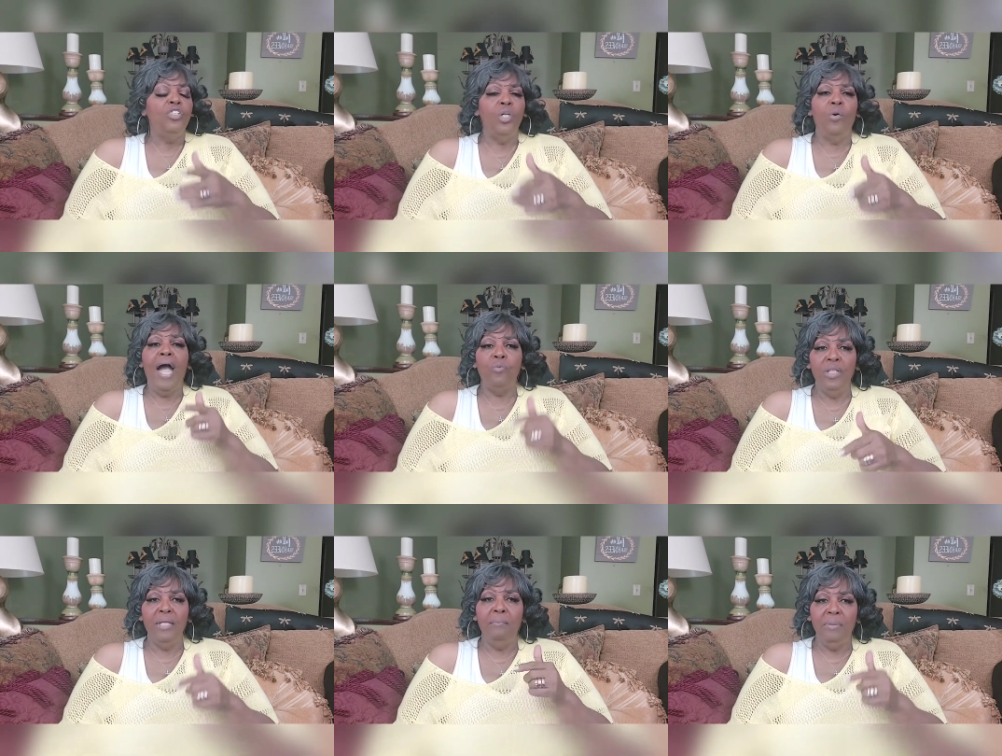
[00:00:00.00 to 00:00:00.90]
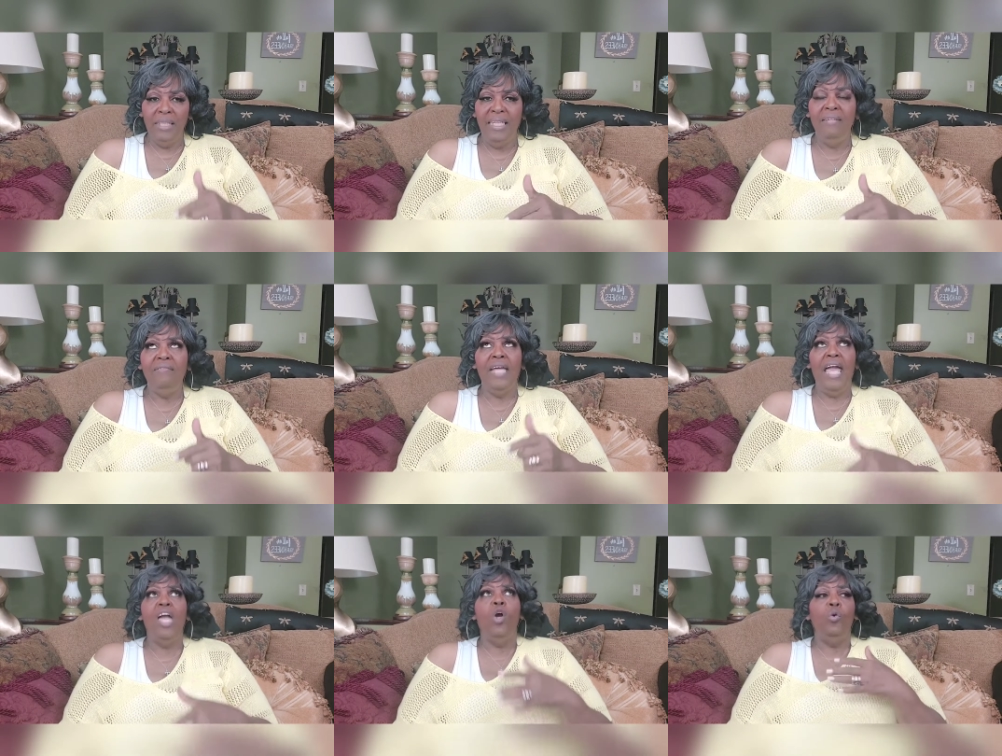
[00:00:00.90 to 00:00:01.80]
So I really believe
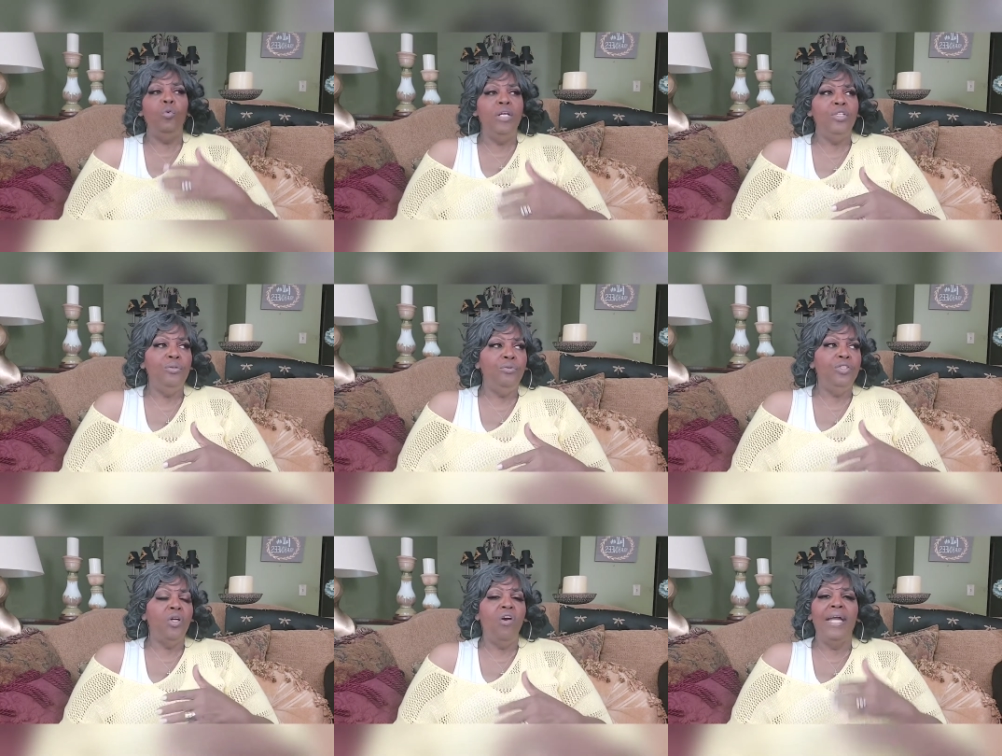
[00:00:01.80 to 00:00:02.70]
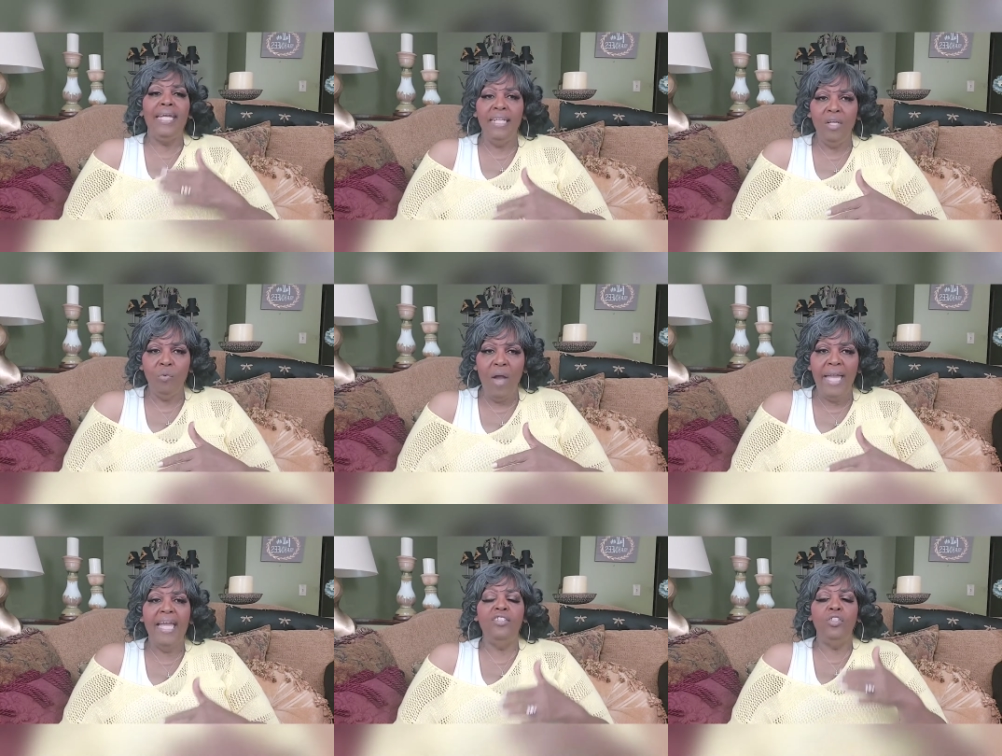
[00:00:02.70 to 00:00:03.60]
that when you start eating
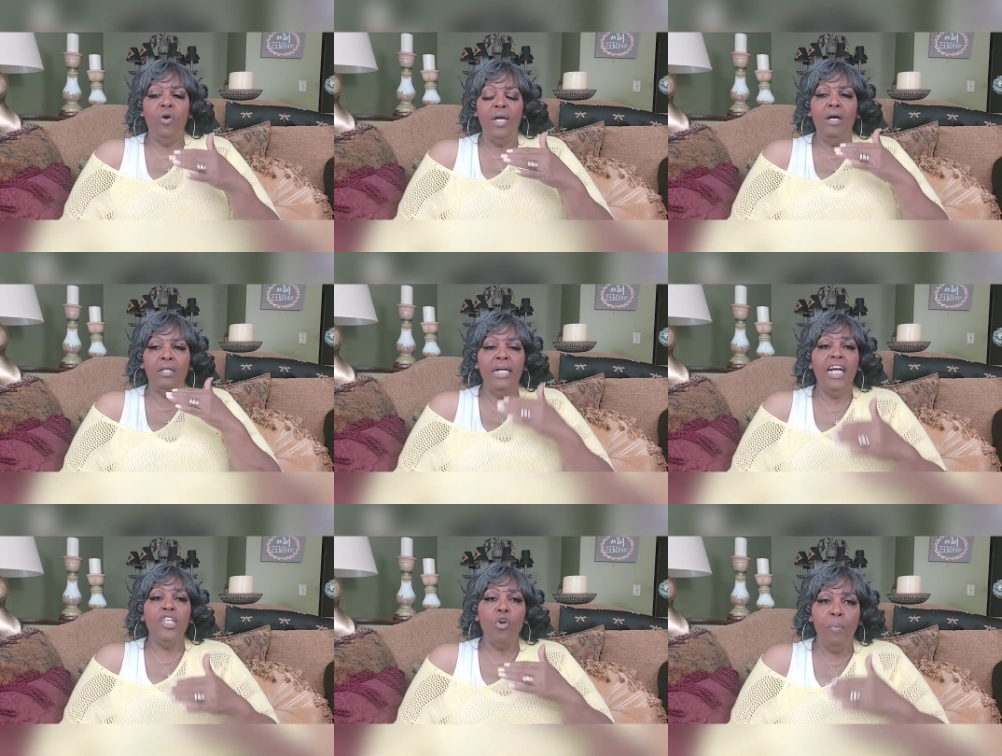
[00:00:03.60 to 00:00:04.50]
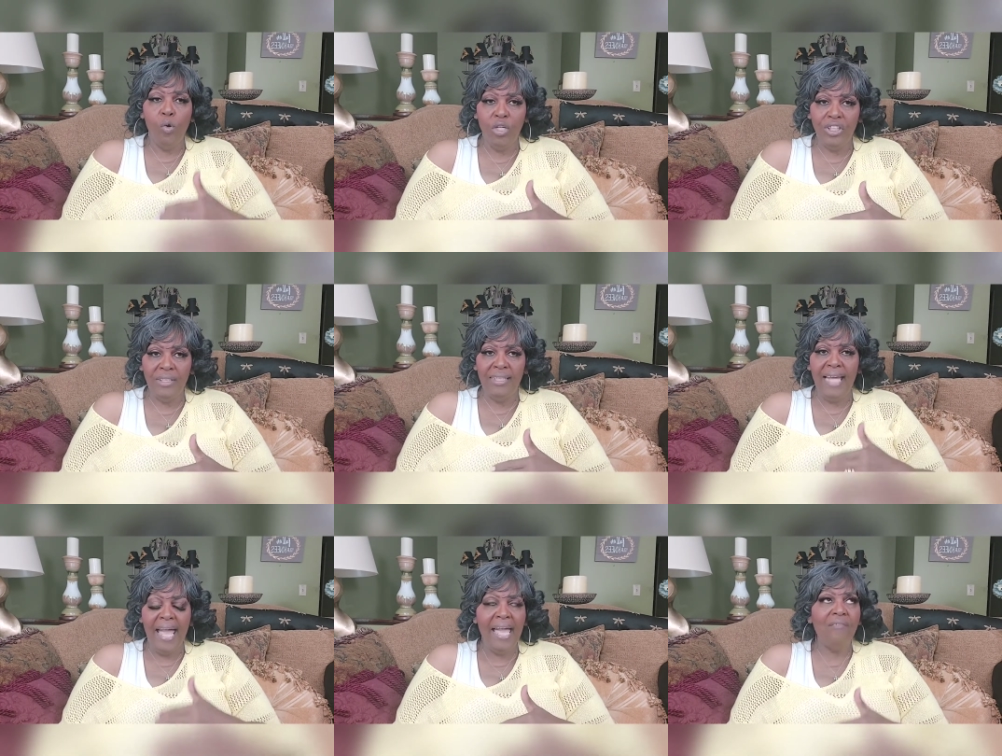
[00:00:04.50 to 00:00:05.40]
right and start cutting your portions
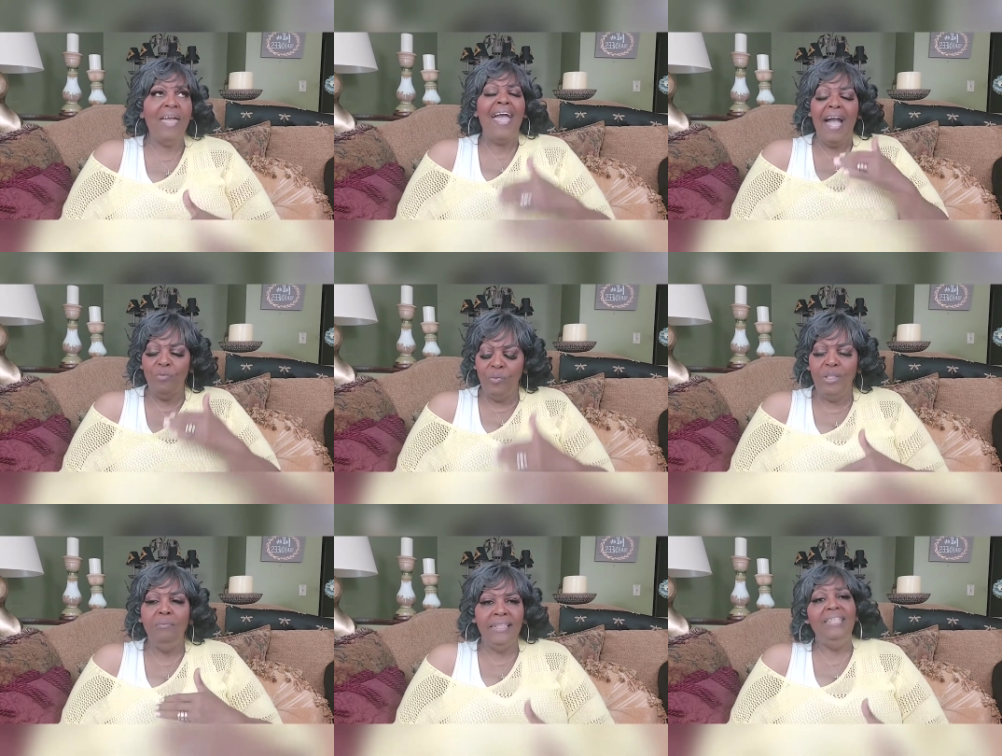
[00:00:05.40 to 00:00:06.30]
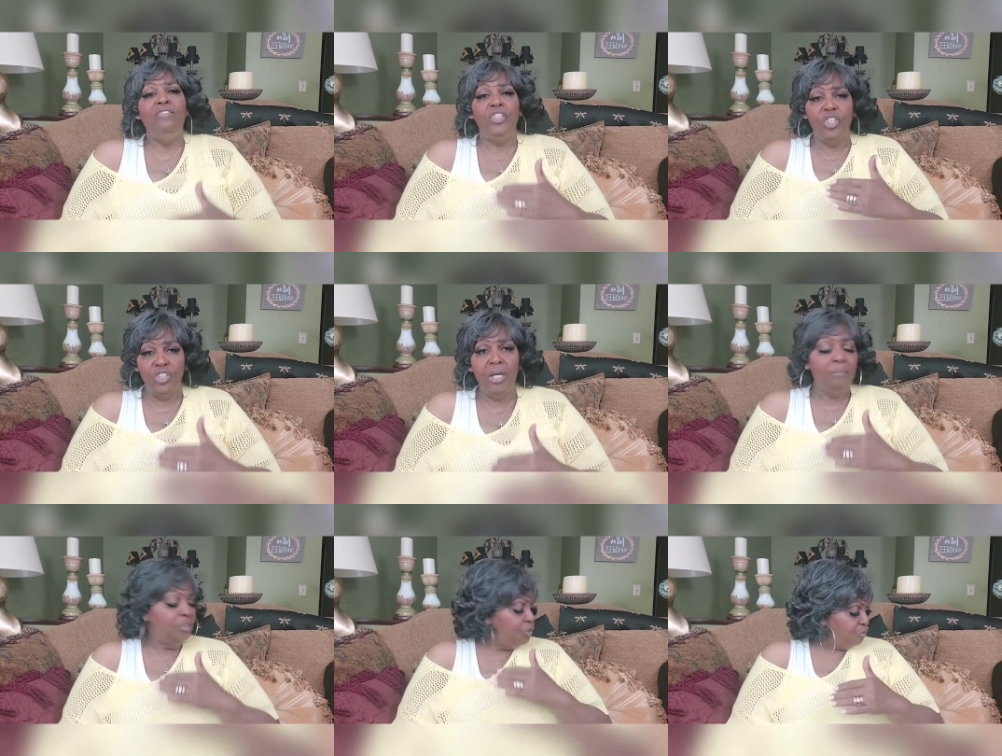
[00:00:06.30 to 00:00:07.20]
in half, I really believe that your
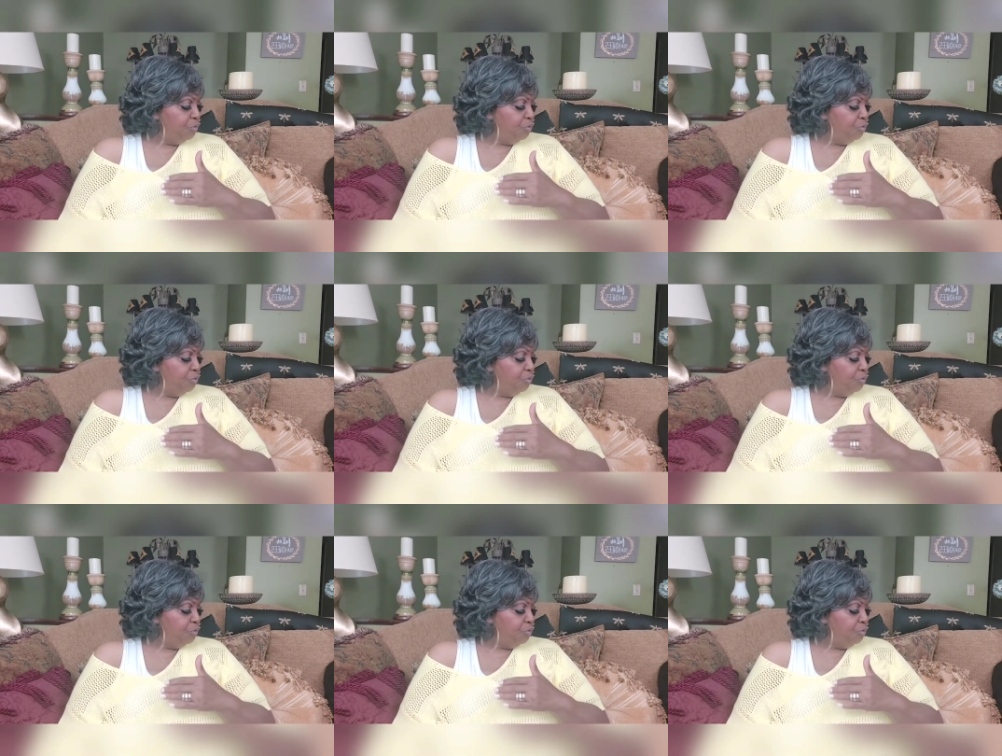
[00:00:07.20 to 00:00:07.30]
stomach